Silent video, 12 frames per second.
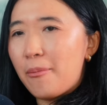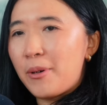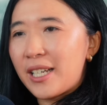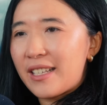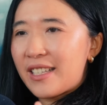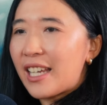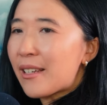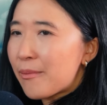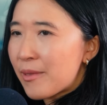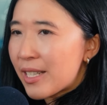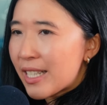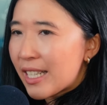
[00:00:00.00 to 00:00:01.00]
But it
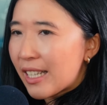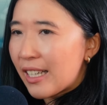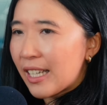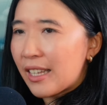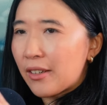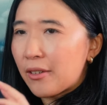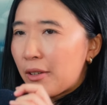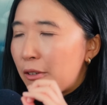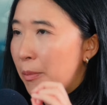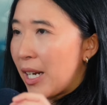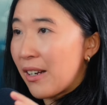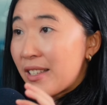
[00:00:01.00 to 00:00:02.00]
seems like there are a lot
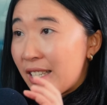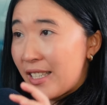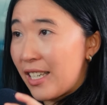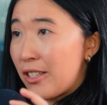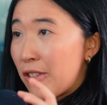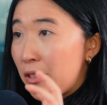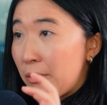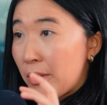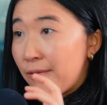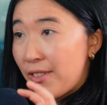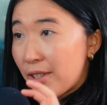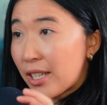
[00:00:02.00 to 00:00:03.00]
of parents and teachers who are
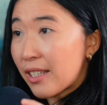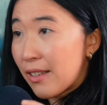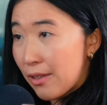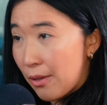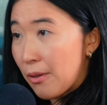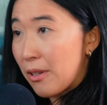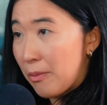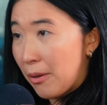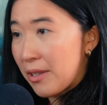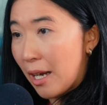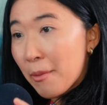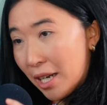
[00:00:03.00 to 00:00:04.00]
very concerned
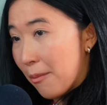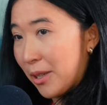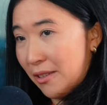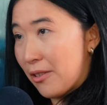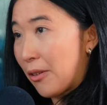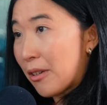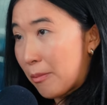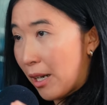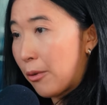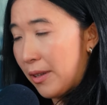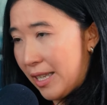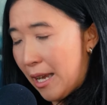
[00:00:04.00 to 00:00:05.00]
about I'm concerned
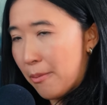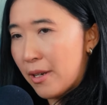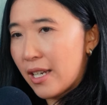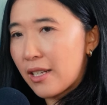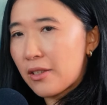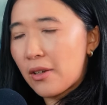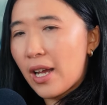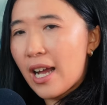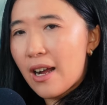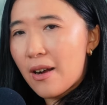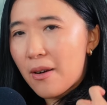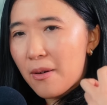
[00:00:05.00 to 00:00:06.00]
about what's happening. So
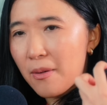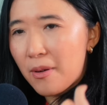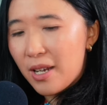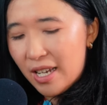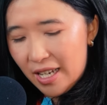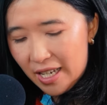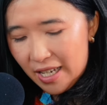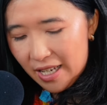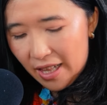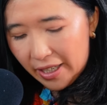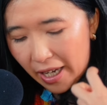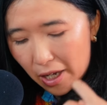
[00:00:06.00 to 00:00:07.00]
how
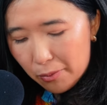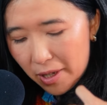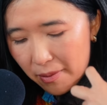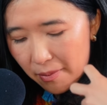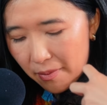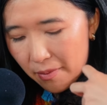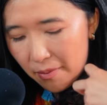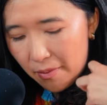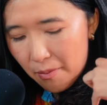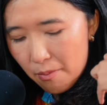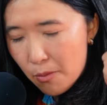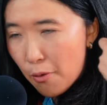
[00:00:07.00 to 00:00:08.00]
do we
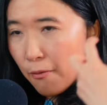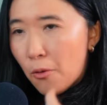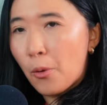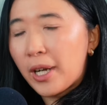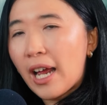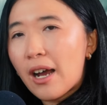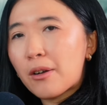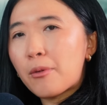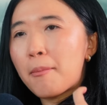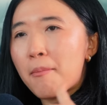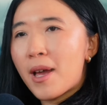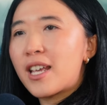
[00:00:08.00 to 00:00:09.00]
move forward? How do
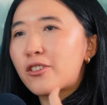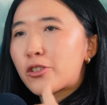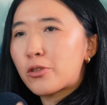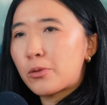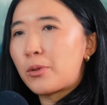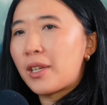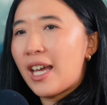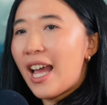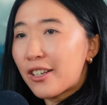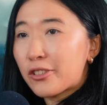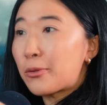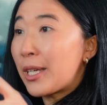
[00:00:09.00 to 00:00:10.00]
we make sure that
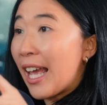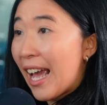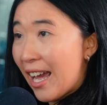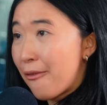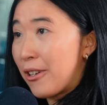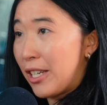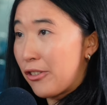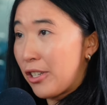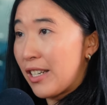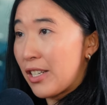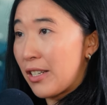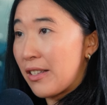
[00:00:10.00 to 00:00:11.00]
actually we have an
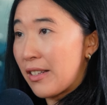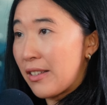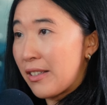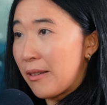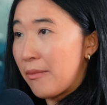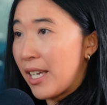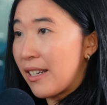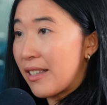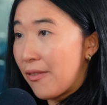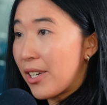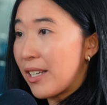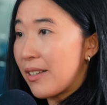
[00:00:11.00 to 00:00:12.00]
education system that
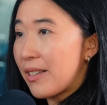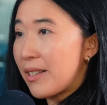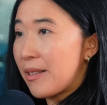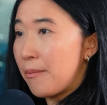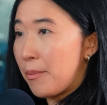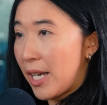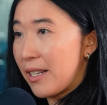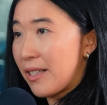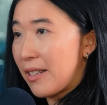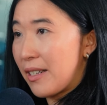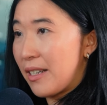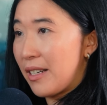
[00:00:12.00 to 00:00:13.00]
is
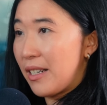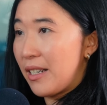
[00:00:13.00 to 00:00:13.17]
evidence-based?